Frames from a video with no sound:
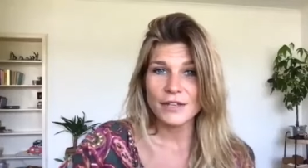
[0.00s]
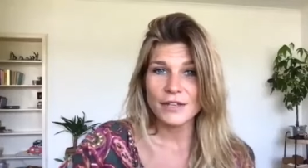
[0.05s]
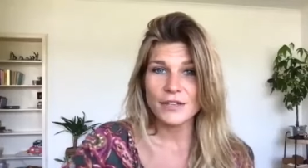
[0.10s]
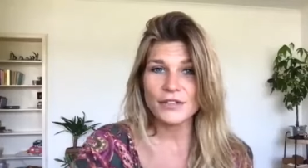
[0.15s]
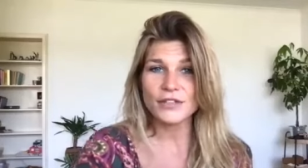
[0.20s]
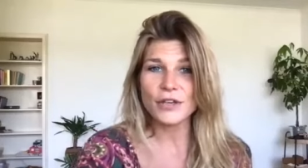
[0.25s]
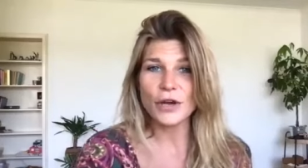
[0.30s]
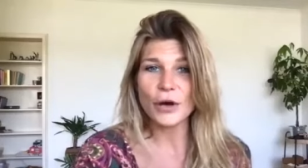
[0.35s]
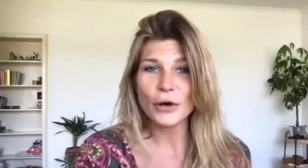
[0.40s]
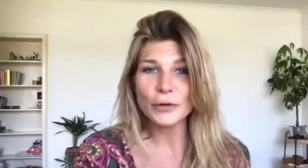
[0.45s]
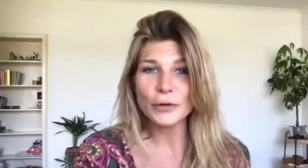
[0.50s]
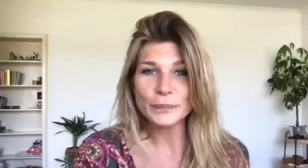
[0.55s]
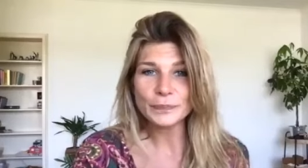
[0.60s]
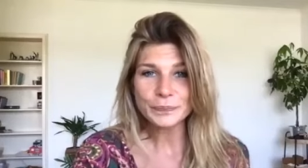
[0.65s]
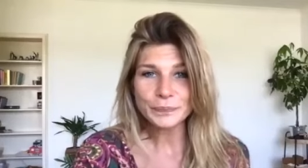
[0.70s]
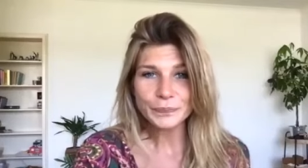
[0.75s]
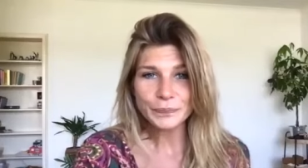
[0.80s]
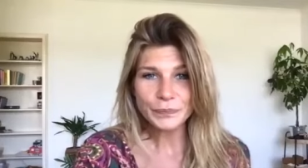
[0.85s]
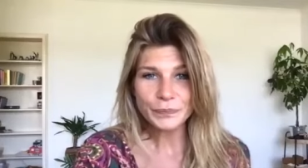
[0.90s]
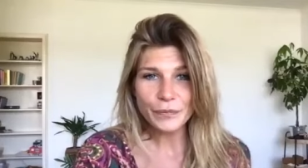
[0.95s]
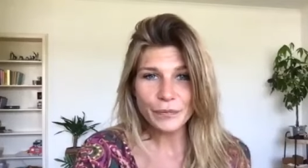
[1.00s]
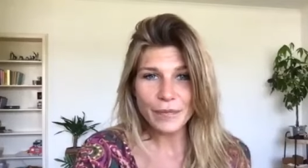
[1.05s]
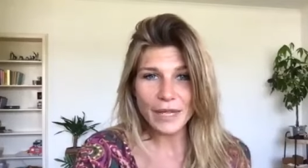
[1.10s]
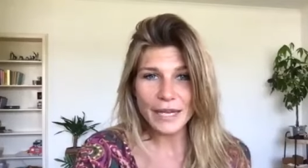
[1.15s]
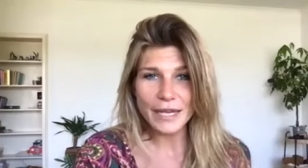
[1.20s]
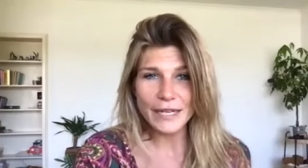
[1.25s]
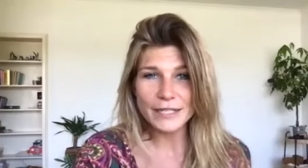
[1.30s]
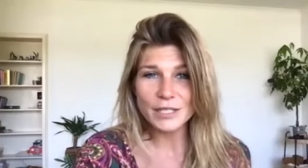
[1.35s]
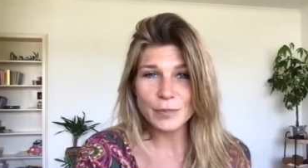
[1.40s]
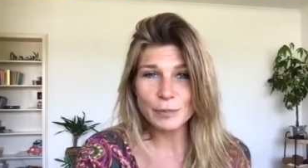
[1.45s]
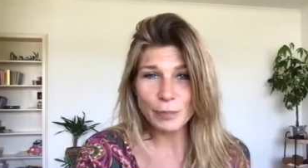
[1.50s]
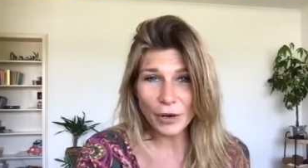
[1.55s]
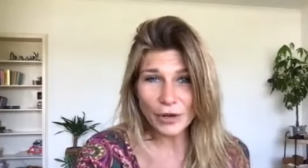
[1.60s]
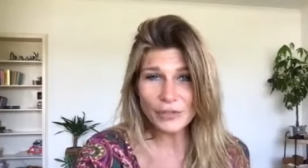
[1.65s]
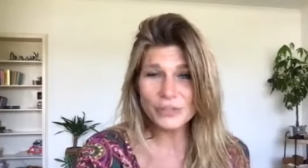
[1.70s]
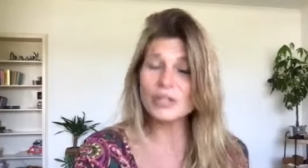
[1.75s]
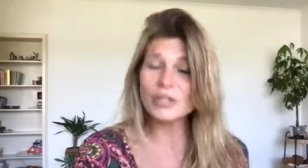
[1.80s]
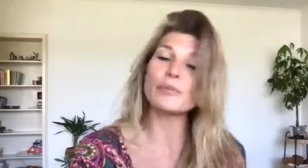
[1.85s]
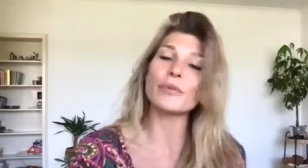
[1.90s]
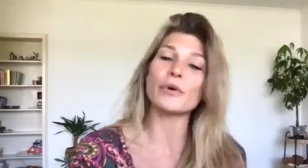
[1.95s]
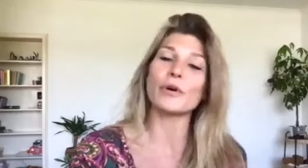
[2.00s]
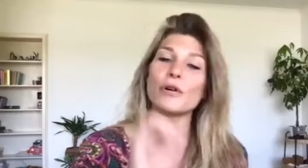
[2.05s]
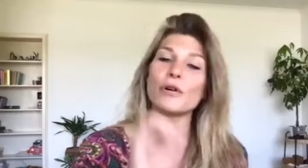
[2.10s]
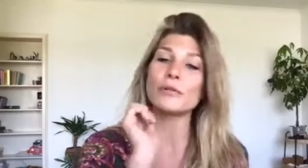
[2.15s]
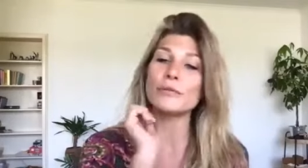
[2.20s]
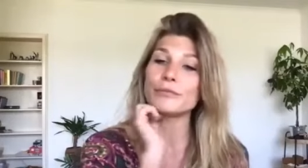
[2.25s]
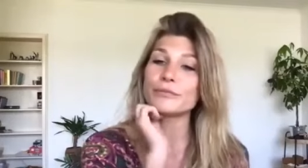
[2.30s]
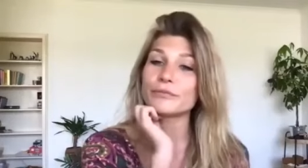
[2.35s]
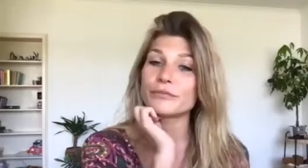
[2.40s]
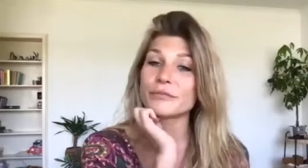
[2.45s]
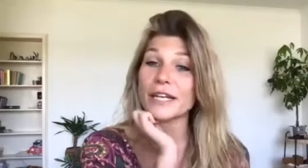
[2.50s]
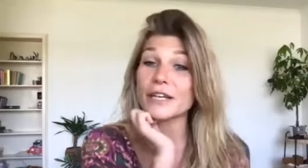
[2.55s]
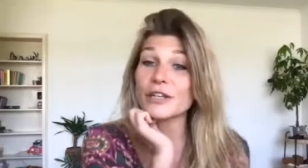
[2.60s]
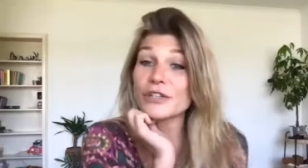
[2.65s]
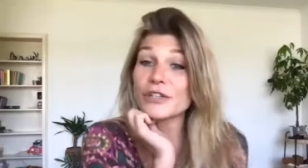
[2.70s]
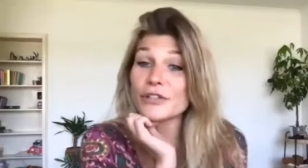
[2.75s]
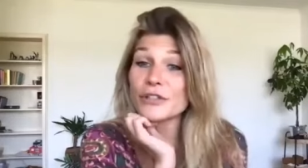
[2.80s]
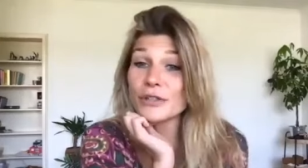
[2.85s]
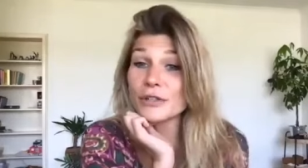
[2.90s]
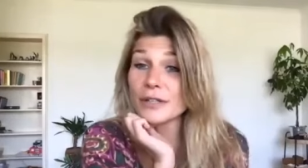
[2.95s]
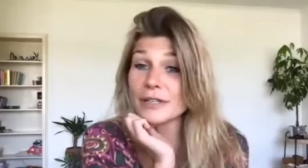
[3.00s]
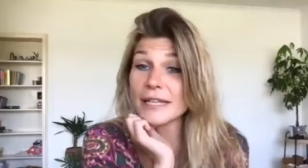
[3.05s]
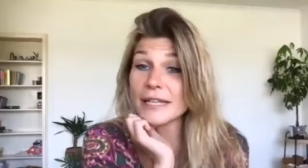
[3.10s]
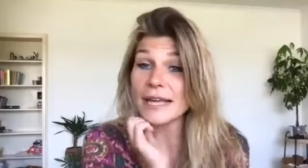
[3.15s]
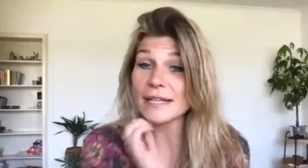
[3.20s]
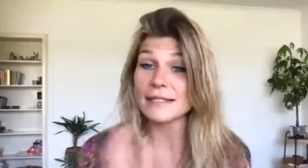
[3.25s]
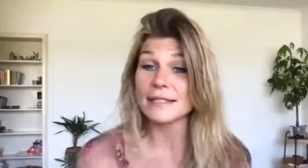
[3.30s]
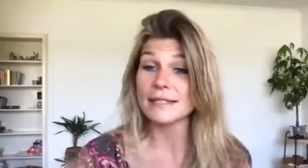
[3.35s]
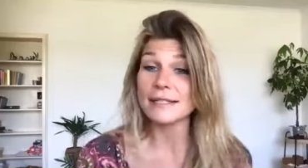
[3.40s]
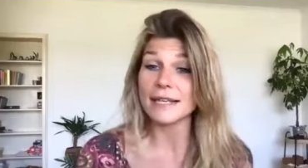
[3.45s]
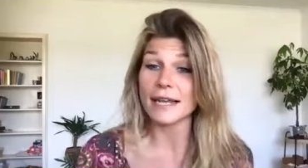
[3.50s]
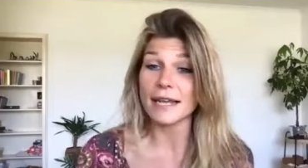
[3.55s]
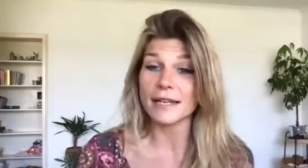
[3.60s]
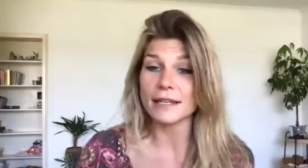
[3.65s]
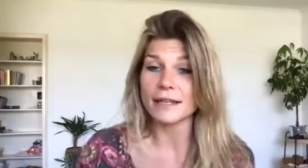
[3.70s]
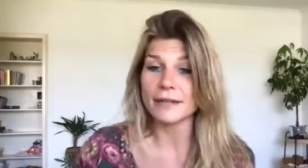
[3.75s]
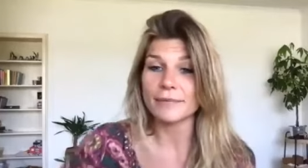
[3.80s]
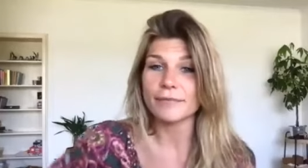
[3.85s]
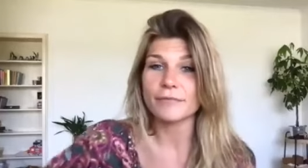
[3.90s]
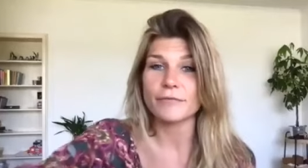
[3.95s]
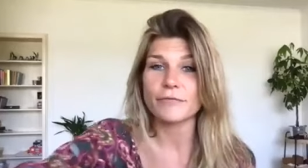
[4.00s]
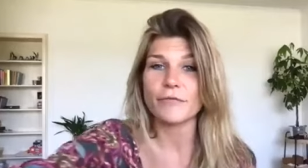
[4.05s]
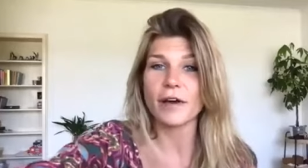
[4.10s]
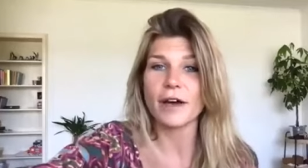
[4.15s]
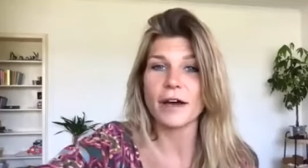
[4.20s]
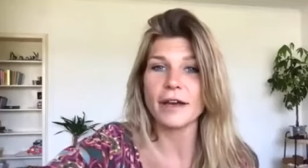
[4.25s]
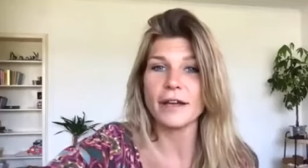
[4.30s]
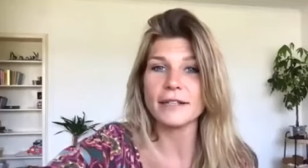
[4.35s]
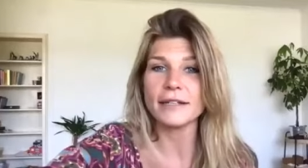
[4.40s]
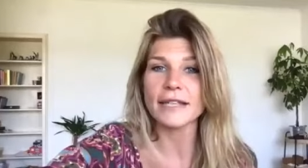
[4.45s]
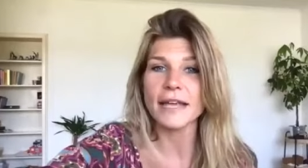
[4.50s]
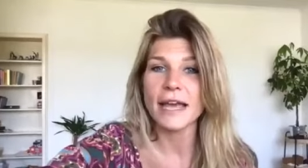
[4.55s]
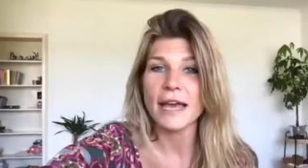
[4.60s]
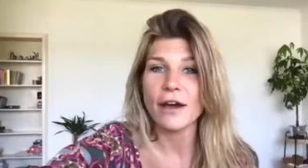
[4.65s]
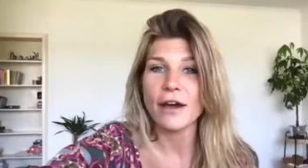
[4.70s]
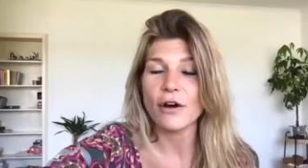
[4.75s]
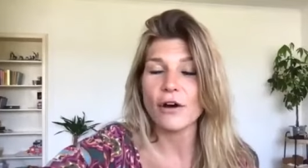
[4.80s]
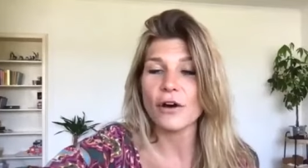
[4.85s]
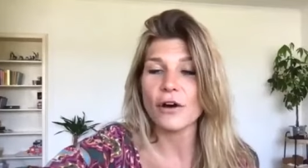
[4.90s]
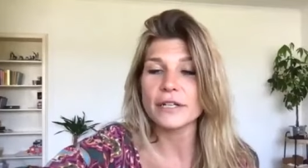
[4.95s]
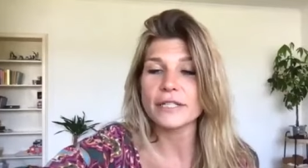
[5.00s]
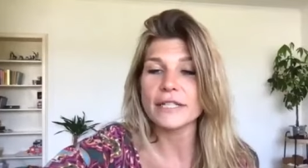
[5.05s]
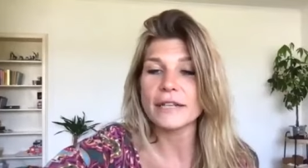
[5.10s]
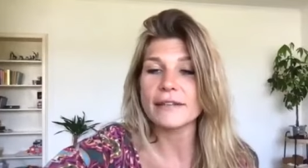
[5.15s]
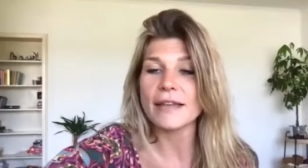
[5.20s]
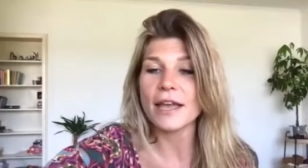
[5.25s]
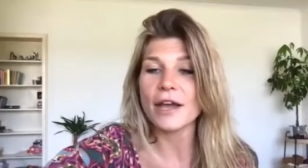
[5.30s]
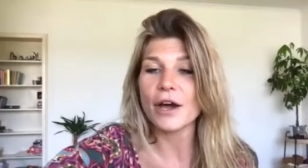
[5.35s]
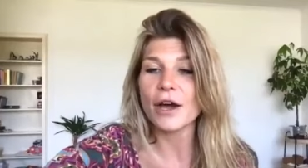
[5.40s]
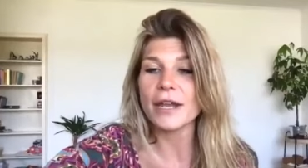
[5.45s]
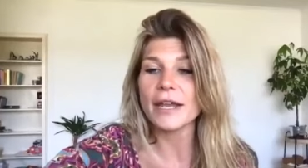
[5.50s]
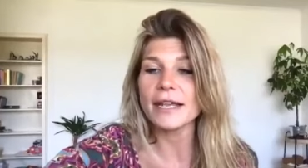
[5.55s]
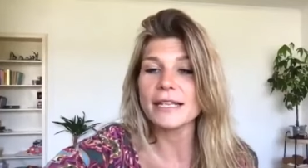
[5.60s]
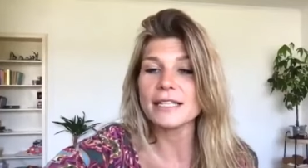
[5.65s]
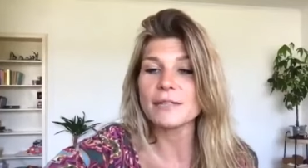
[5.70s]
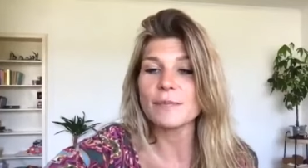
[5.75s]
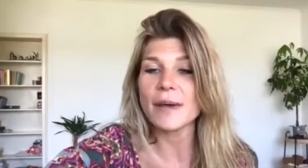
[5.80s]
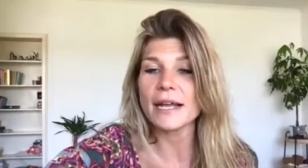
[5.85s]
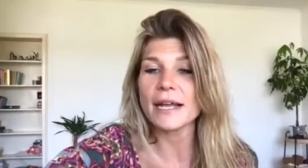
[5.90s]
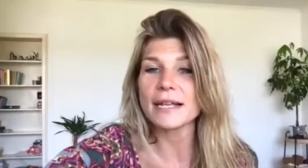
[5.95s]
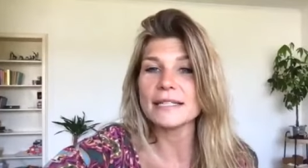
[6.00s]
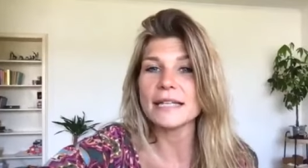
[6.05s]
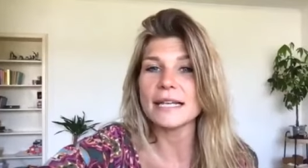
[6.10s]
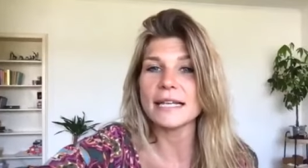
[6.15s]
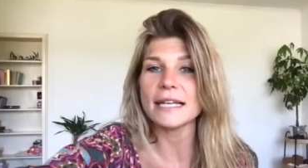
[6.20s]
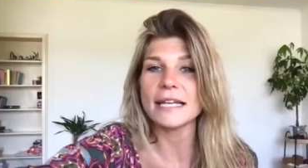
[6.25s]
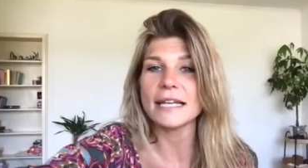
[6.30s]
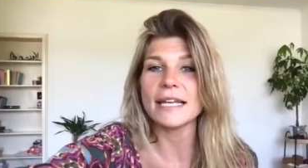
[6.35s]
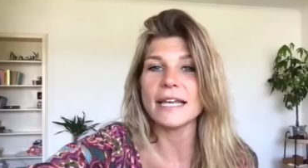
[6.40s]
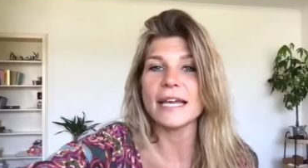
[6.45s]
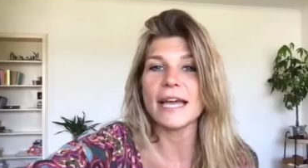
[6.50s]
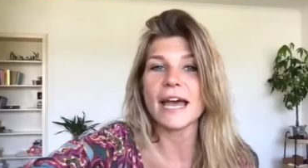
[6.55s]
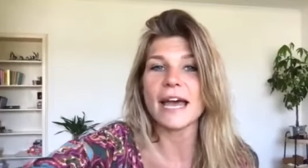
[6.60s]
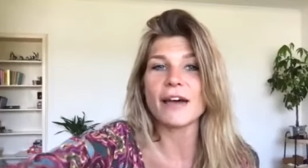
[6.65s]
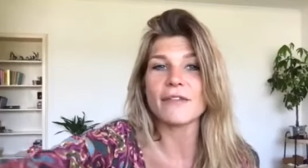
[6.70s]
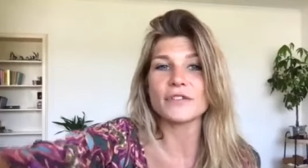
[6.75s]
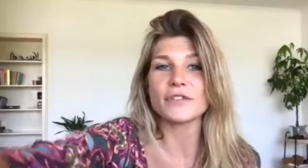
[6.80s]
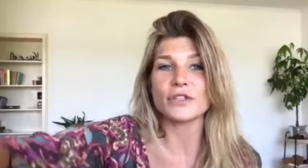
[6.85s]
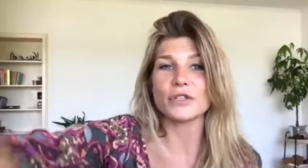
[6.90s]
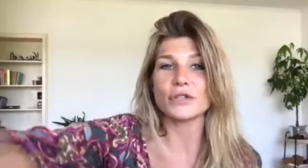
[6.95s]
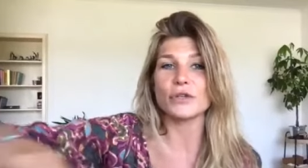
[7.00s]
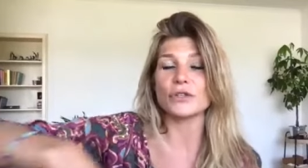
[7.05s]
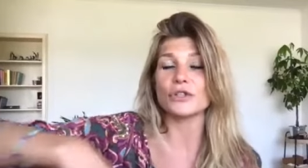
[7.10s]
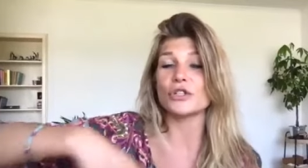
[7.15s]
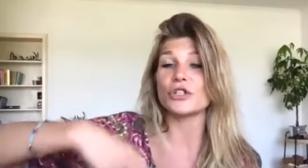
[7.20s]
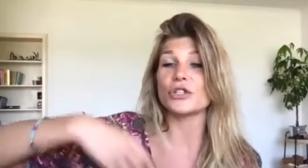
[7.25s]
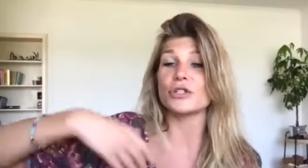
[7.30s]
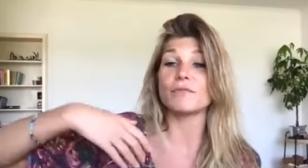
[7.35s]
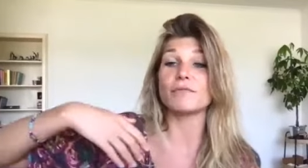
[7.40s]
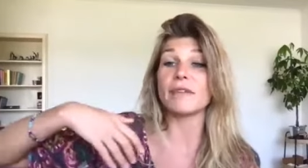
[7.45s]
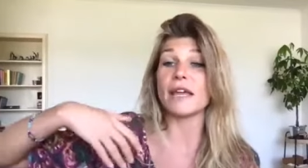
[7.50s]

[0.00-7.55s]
So it's possible that a student gets sick, right? Or that they unexpectedly have to